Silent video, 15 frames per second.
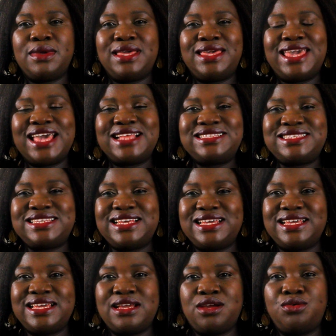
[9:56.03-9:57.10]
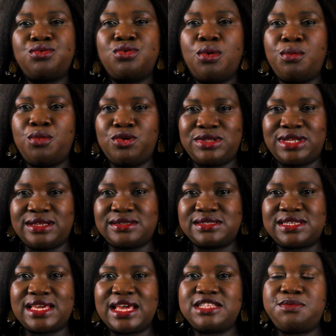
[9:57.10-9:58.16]
get role models,
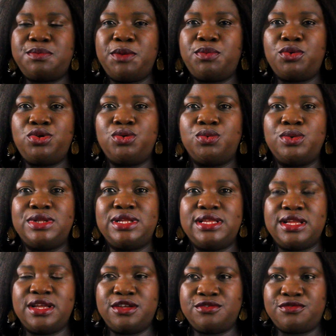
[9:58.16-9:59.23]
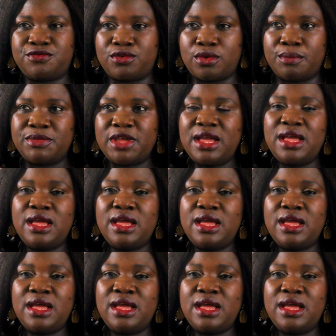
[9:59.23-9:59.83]
get people you will learn from.